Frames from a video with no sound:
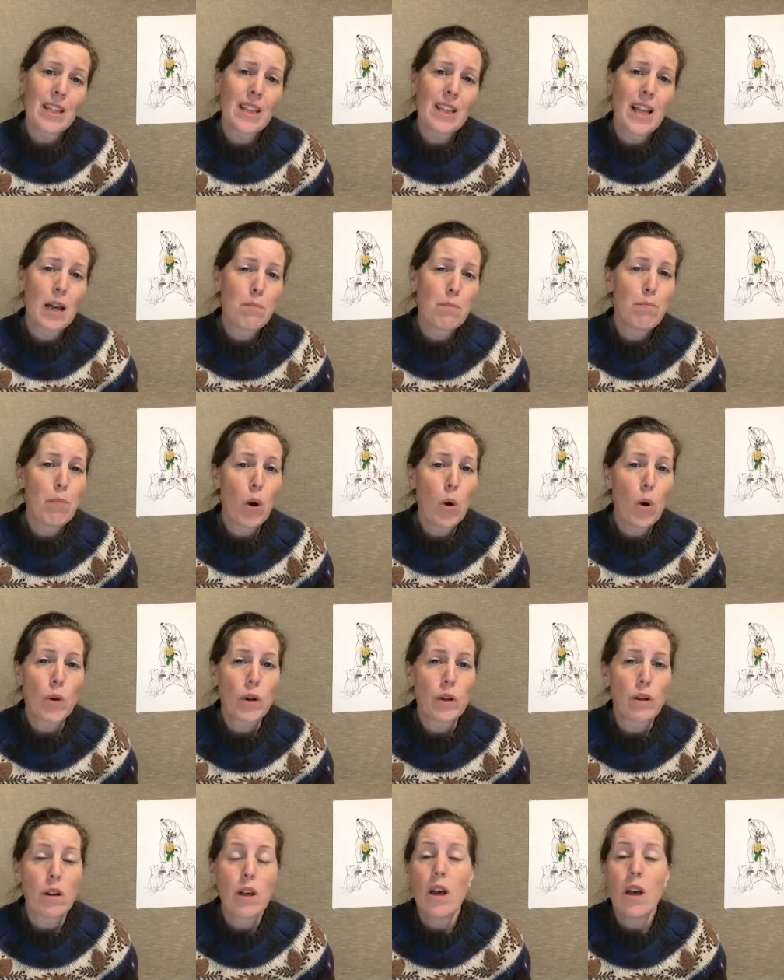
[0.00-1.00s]
that
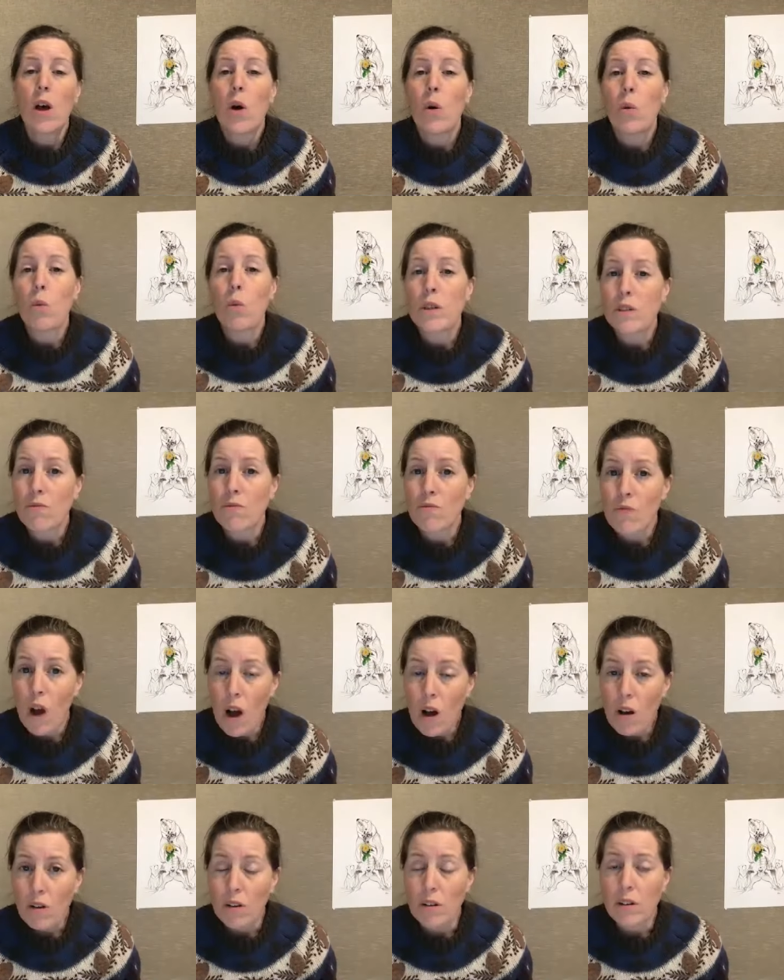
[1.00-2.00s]
Bowen was
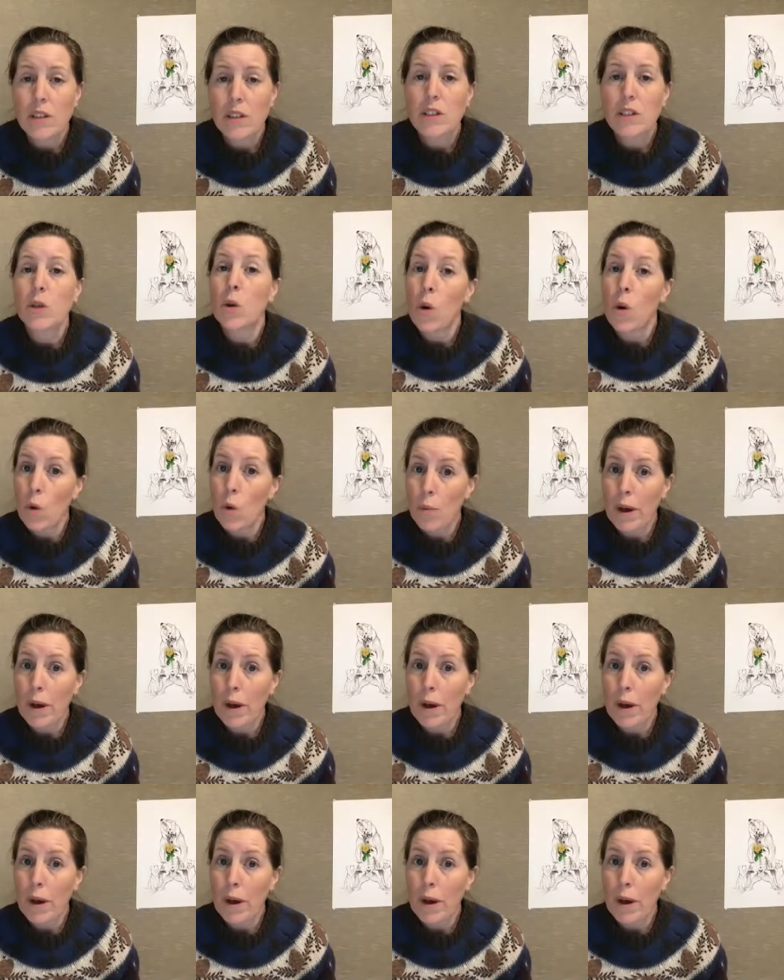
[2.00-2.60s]
wrong to go